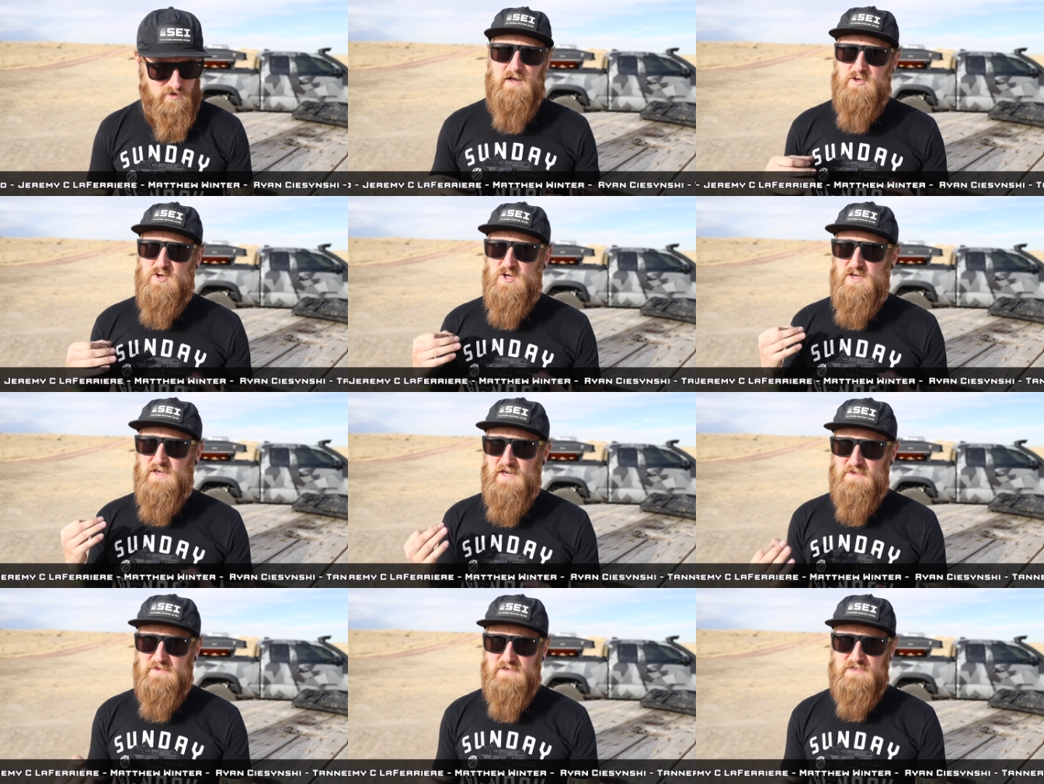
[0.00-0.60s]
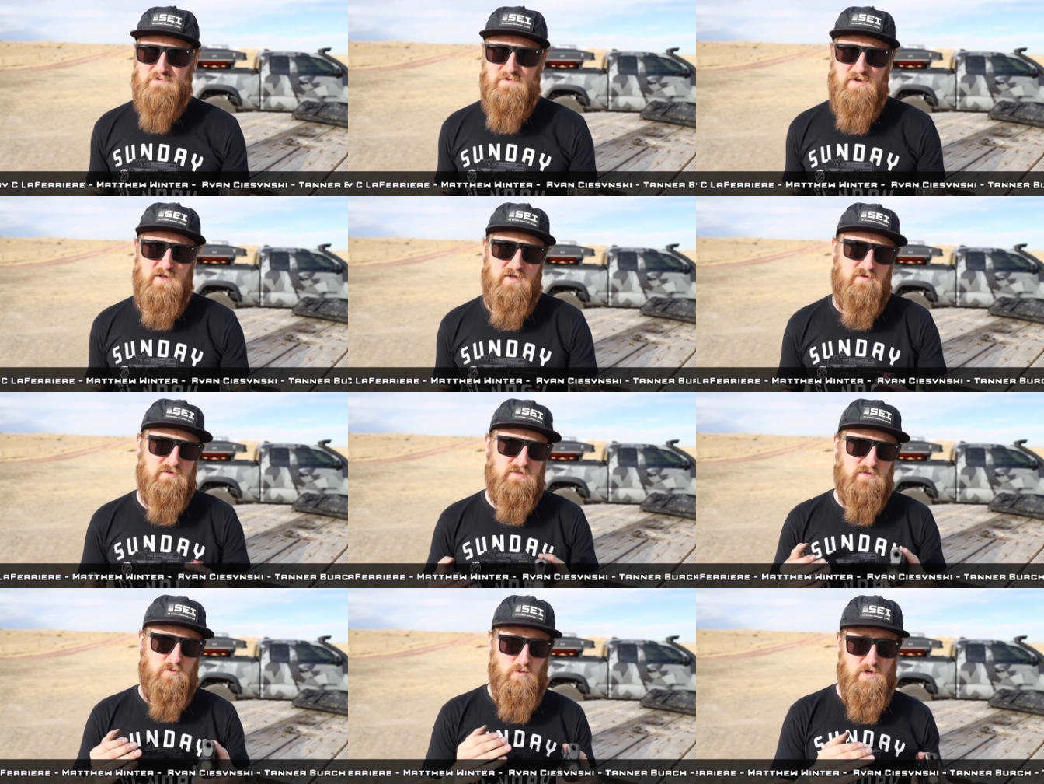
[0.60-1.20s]
And you can get these
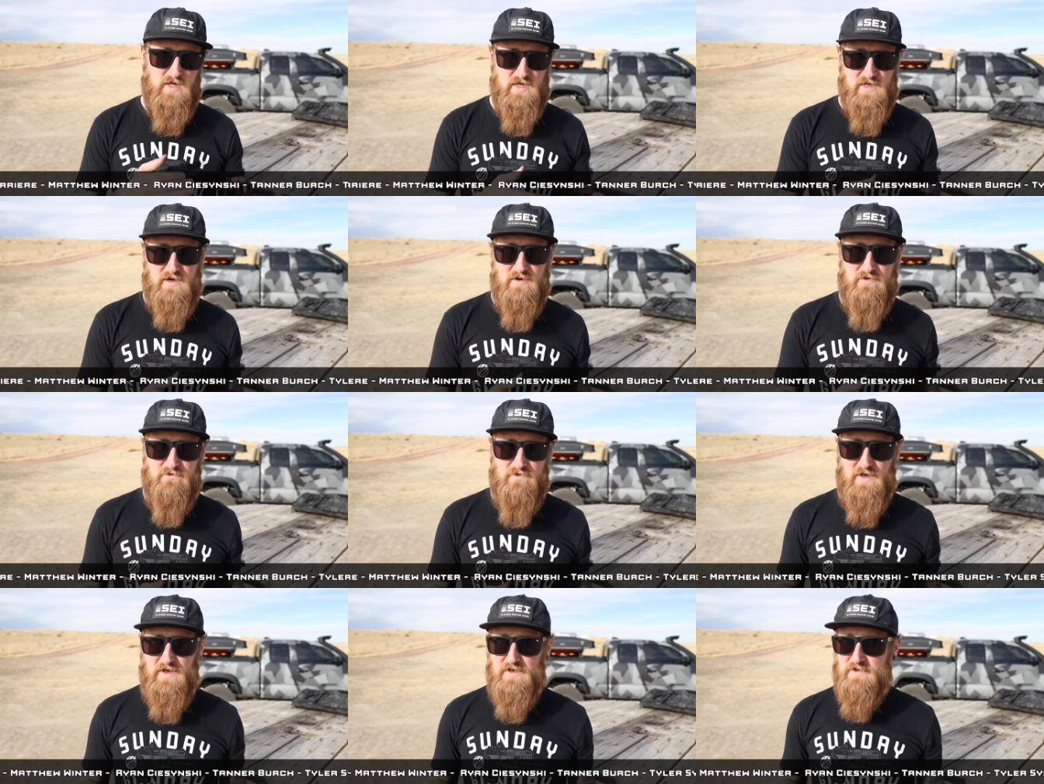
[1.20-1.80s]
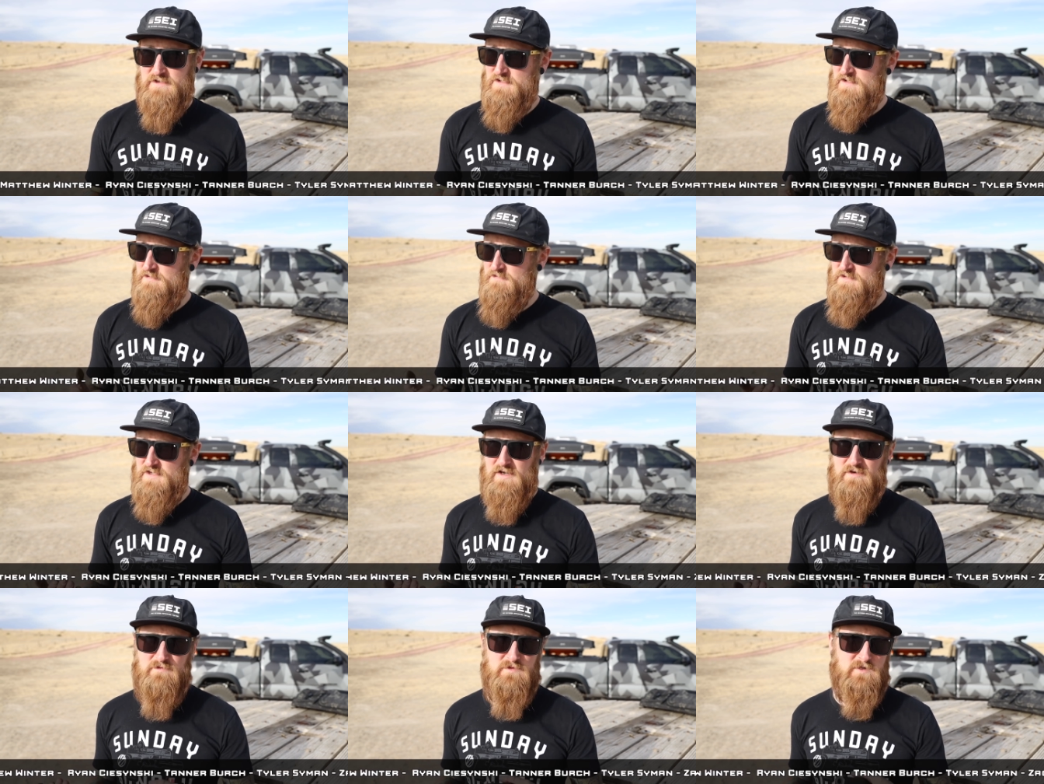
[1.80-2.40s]
videos a week in advance,
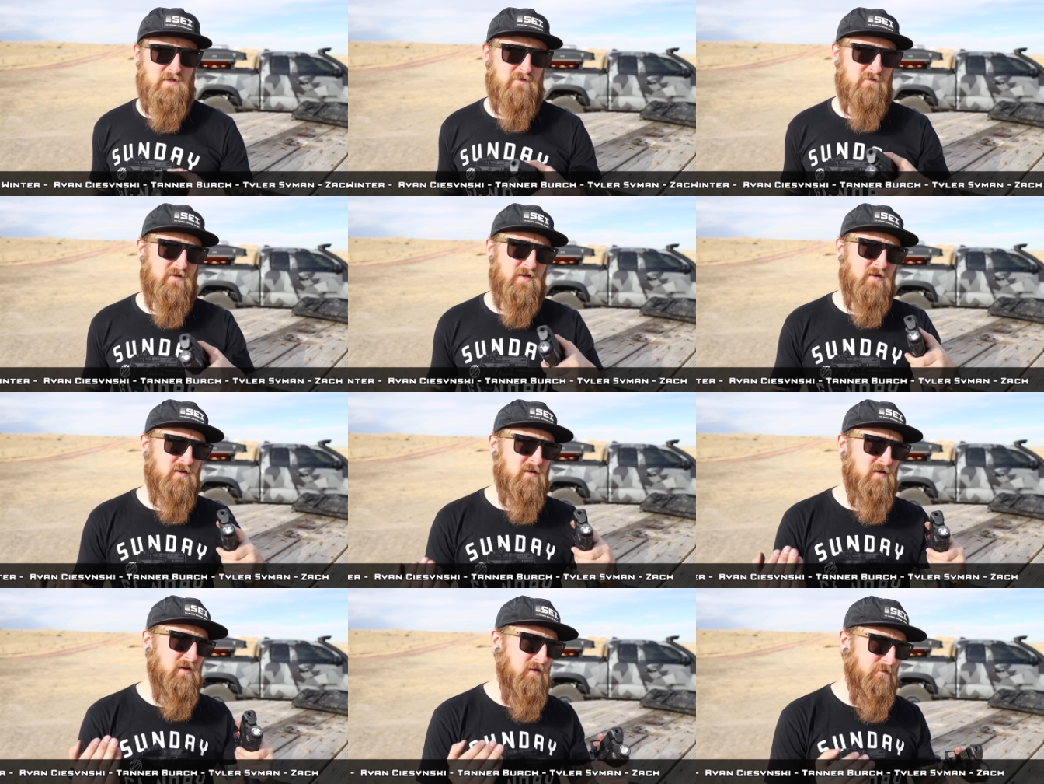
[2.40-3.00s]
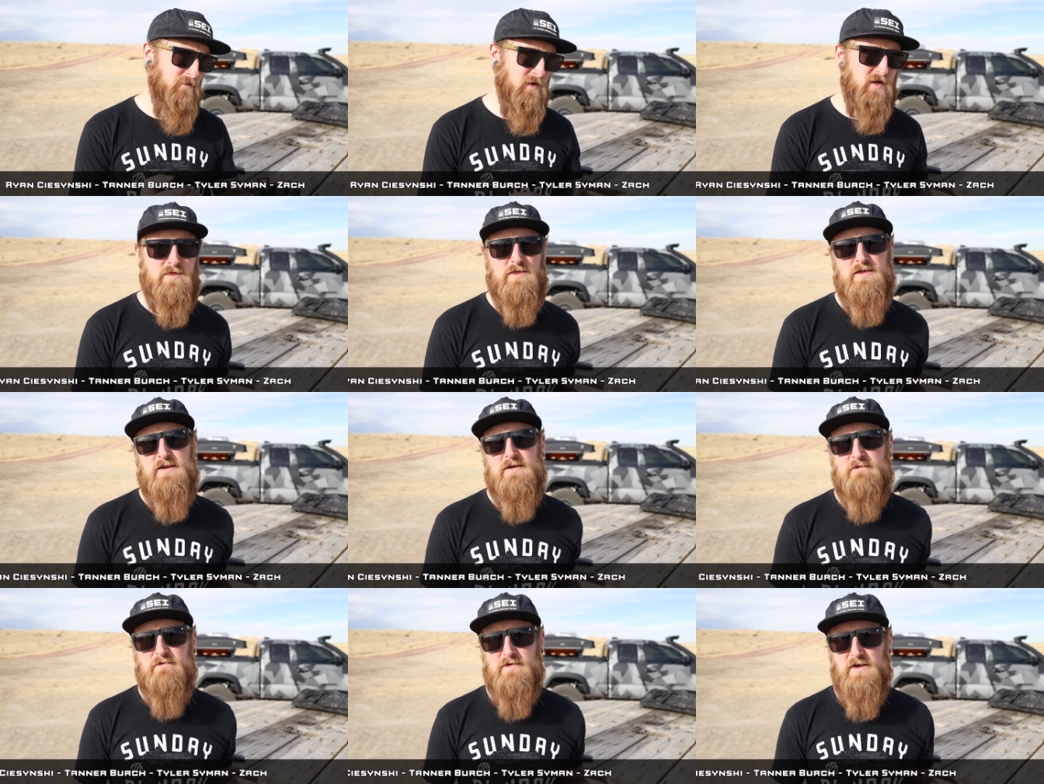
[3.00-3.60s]
sometimes even a month
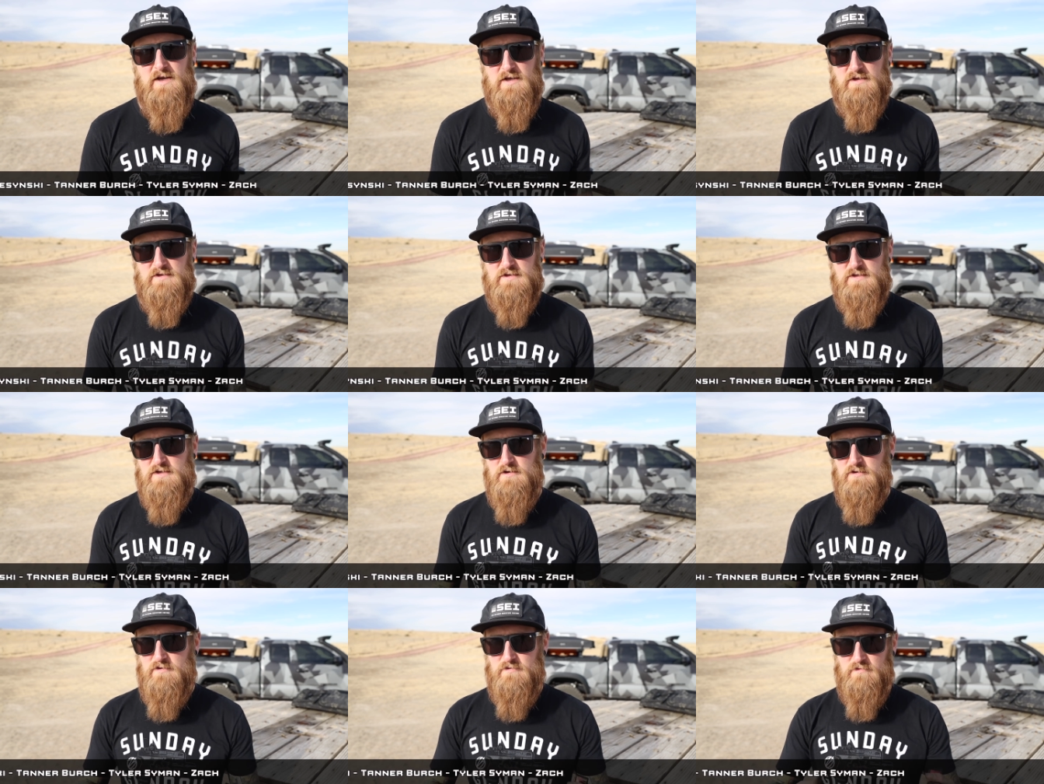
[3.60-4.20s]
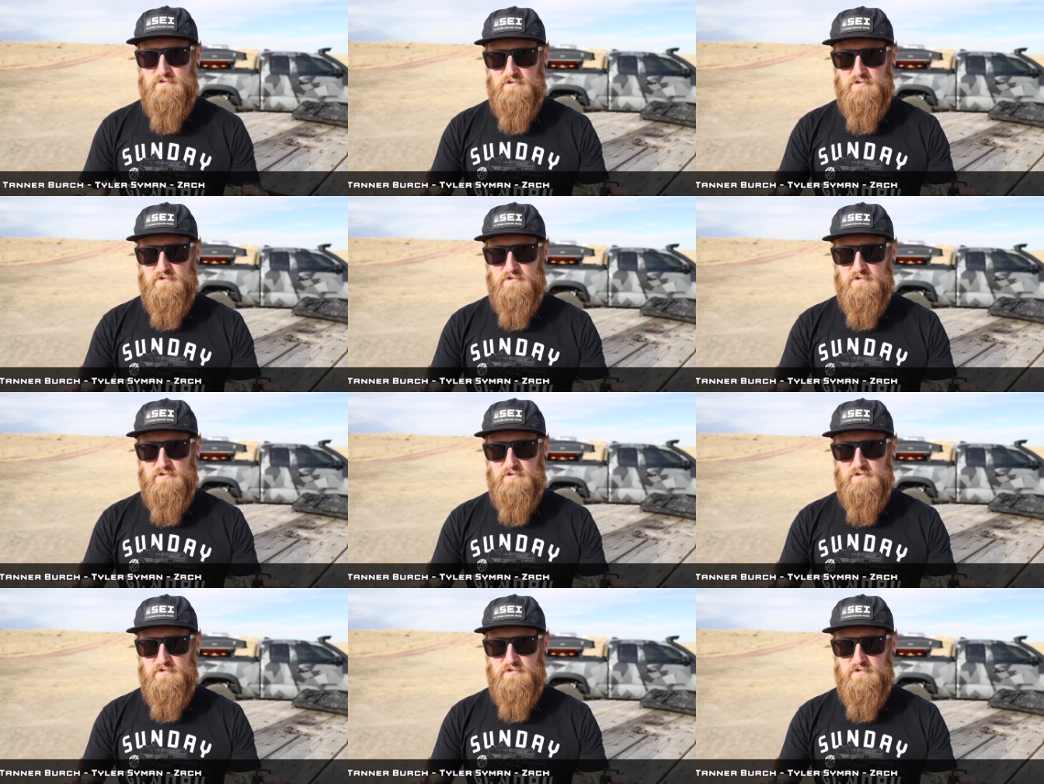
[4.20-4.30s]
in advance. So